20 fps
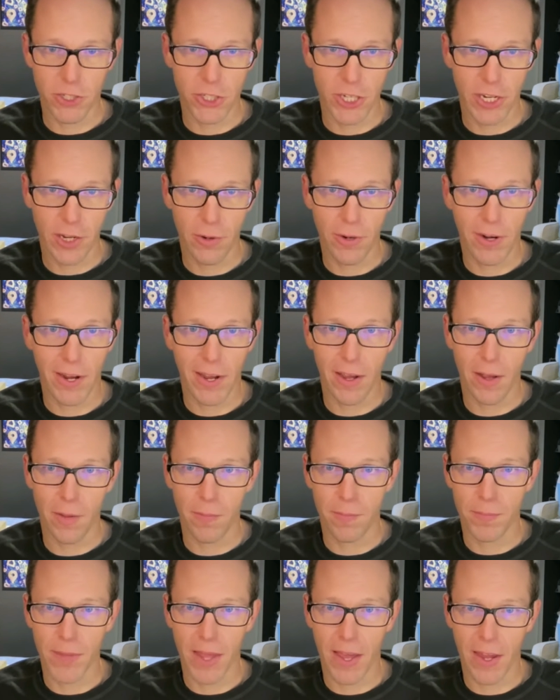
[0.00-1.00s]
out
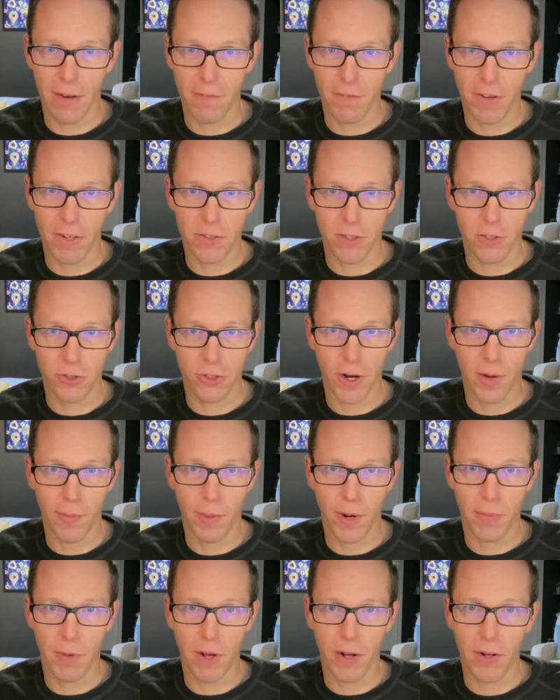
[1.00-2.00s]
at
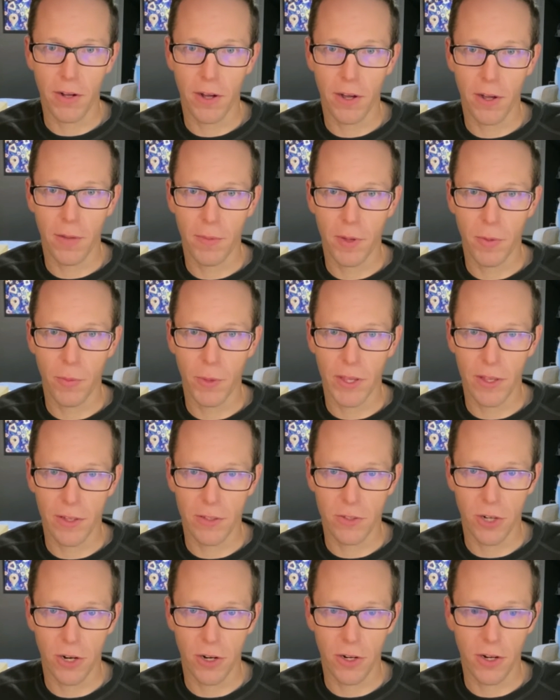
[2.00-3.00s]
advice@strataprime.com, and we can
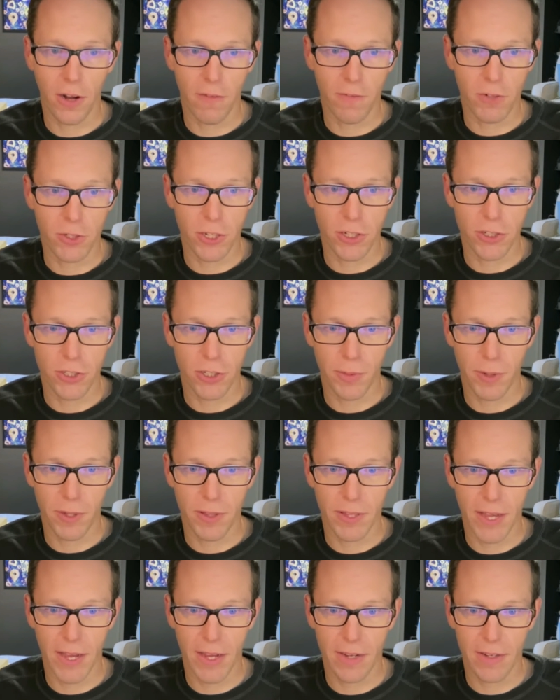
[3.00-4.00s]
start a conversation about
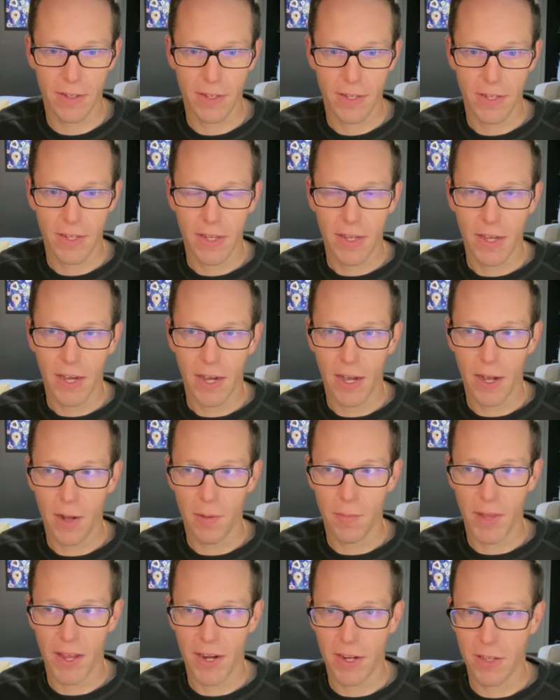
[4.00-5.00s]
that.
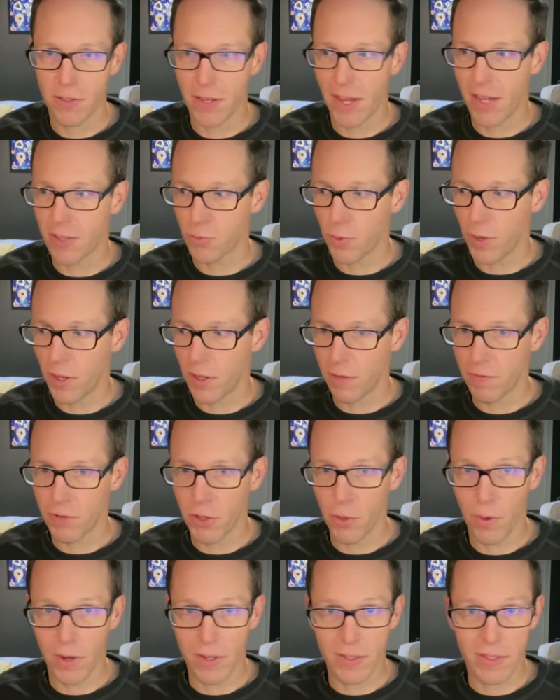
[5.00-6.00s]
And then as well, if
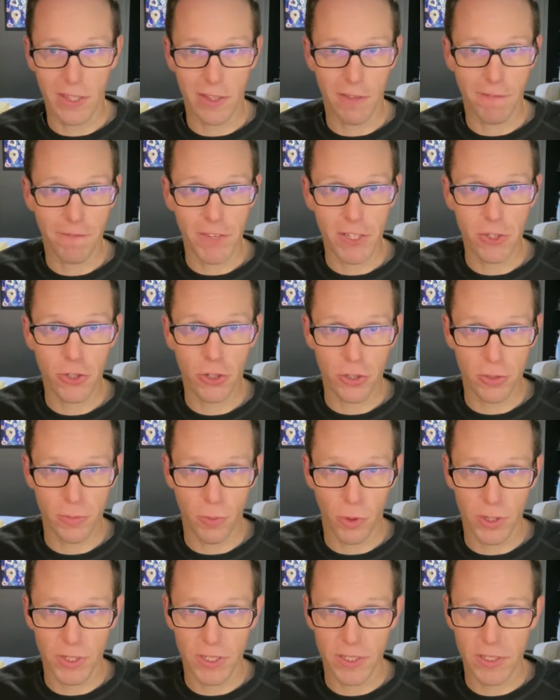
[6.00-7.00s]
you want to see the features in
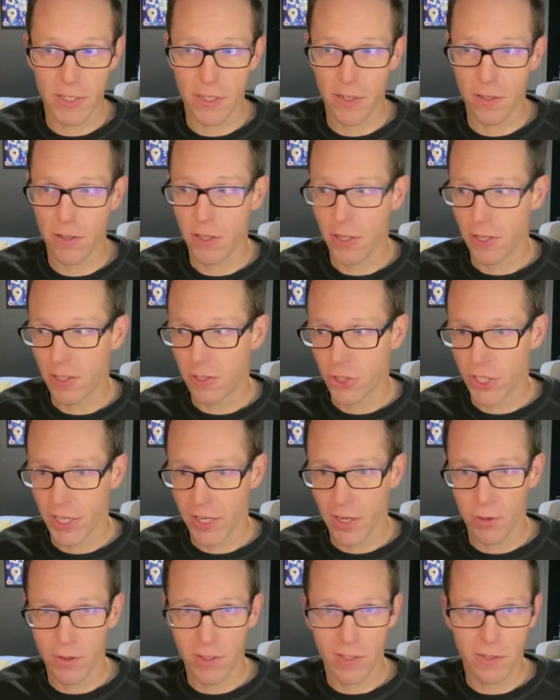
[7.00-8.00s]
more detail, check
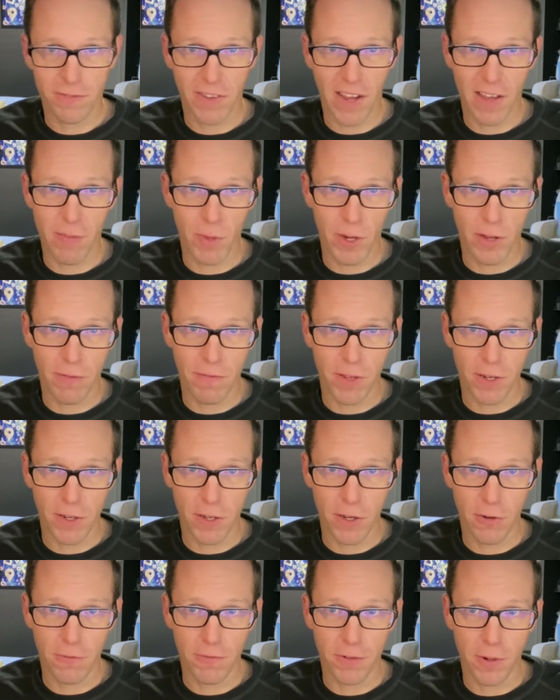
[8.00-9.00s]
out this 5-minute
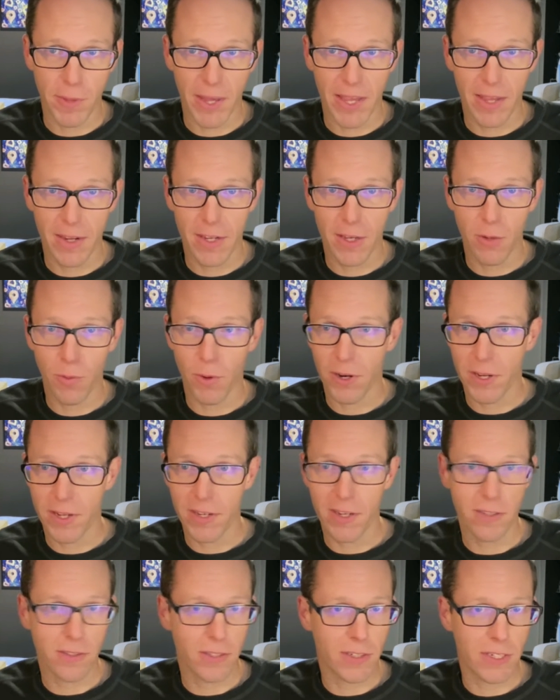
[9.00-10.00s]
video from Andy where he
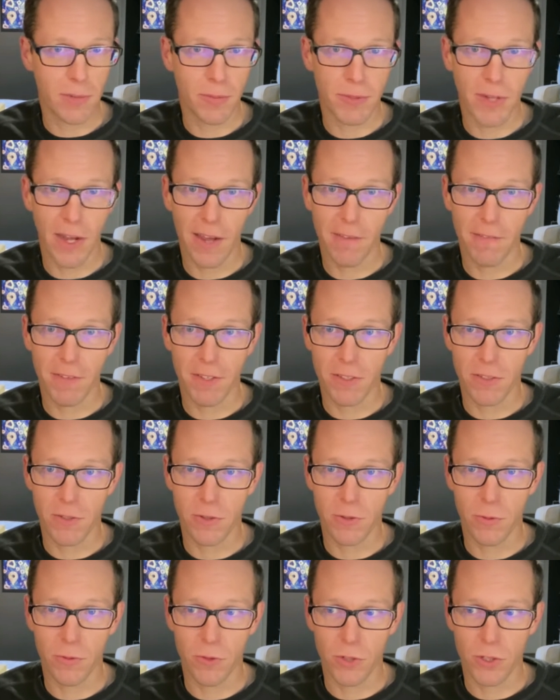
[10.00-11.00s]
does a deep dive
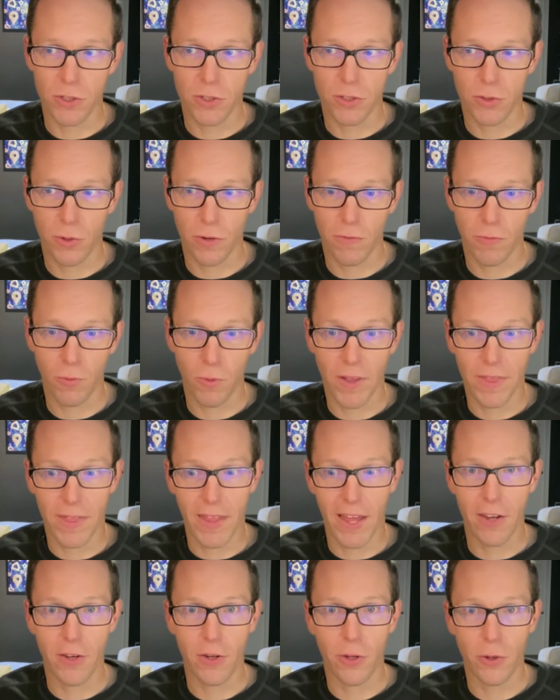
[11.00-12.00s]
into just sort of what
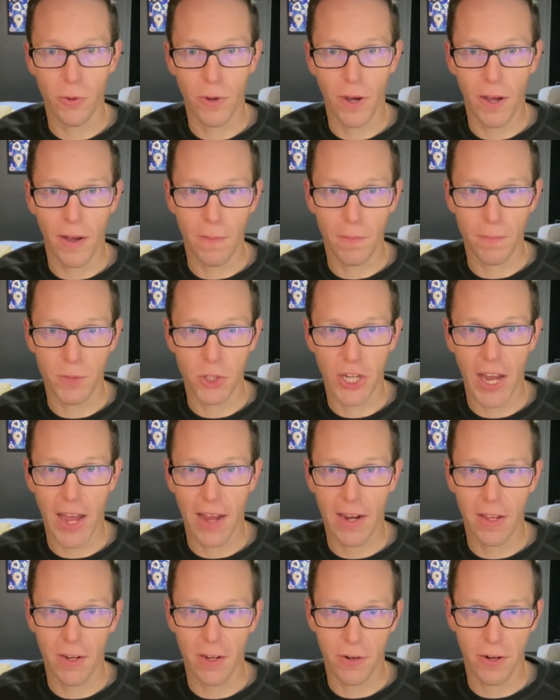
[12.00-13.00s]
that new
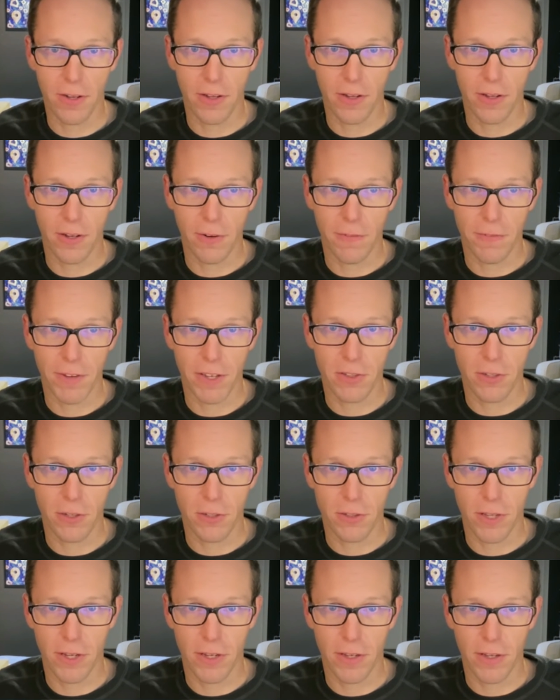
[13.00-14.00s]
chat interface
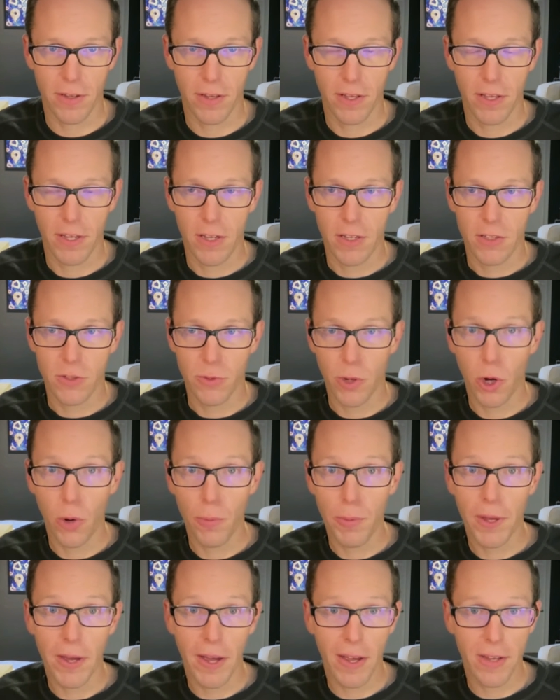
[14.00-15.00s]
looks like. So we
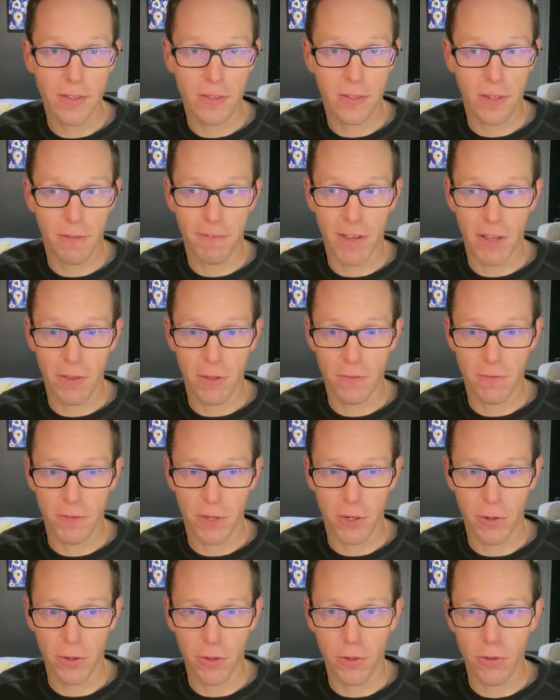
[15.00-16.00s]
hope you guys found this
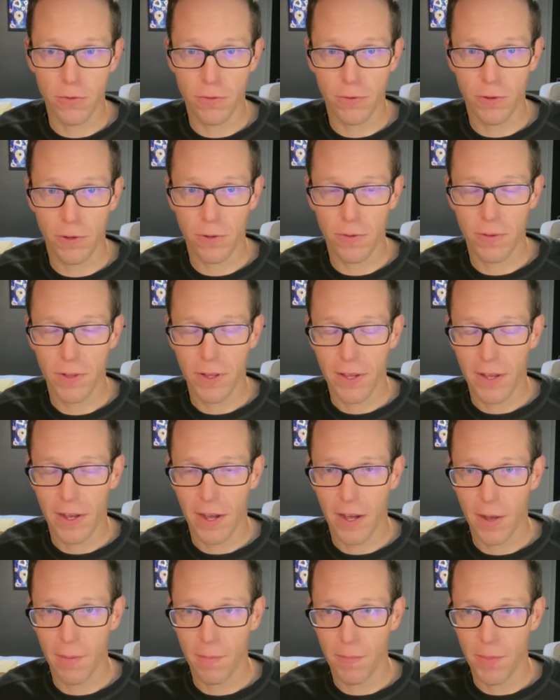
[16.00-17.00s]
video useful.
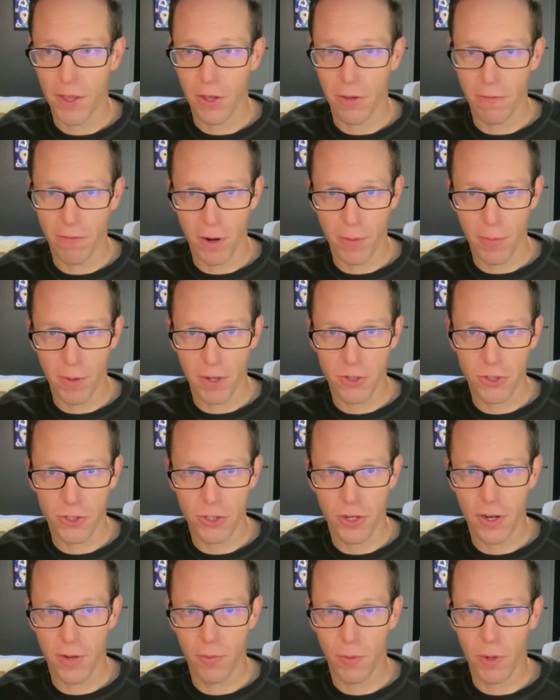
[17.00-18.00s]
Thank you very much.
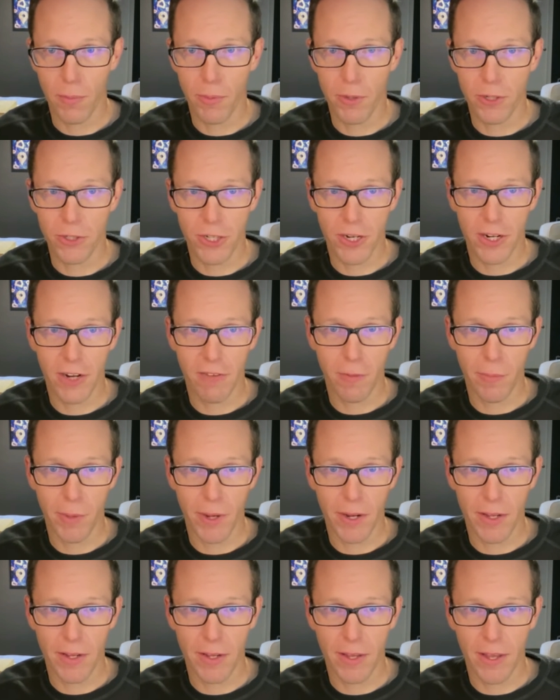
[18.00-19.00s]
We appreciate
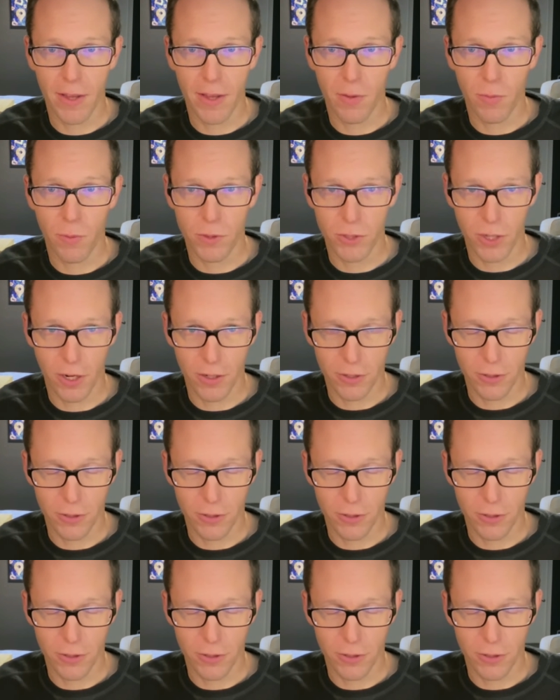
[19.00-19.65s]
everybody, and we'll talk to you